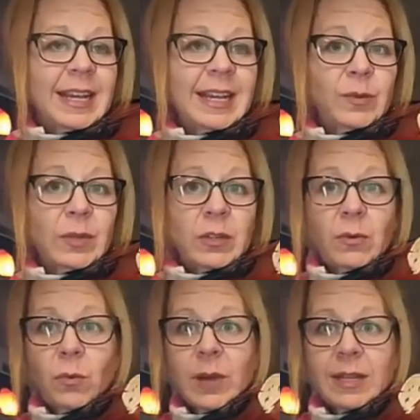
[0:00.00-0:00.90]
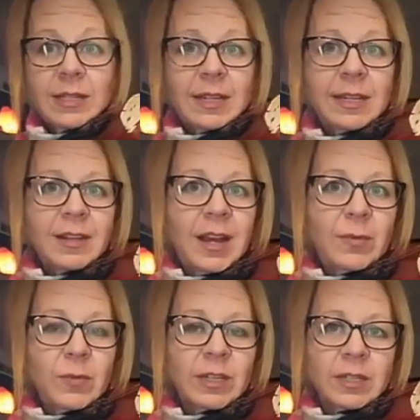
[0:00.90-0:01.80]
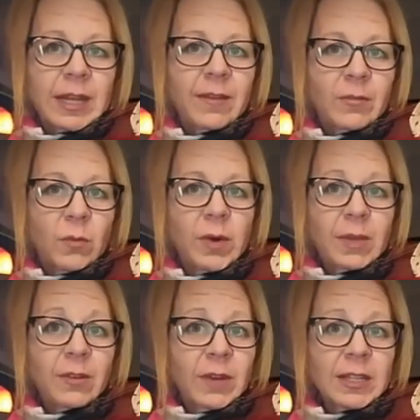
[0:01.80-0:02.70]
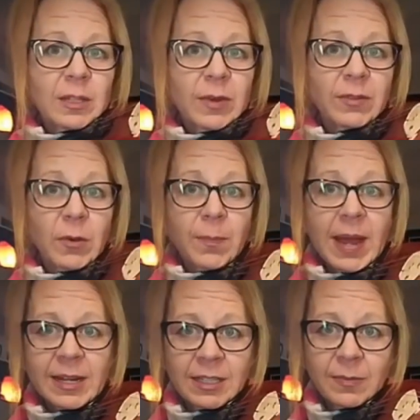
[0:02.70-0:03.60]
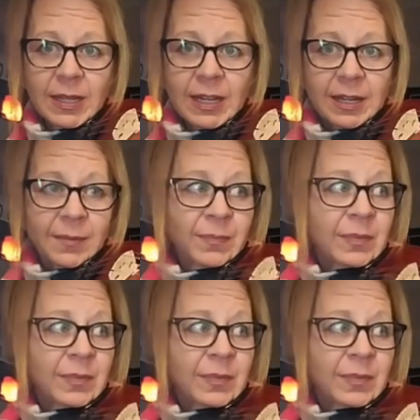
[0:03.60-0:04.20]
And we don't waste any time. We just have a 1 beat rest and we have to go back to the beginning.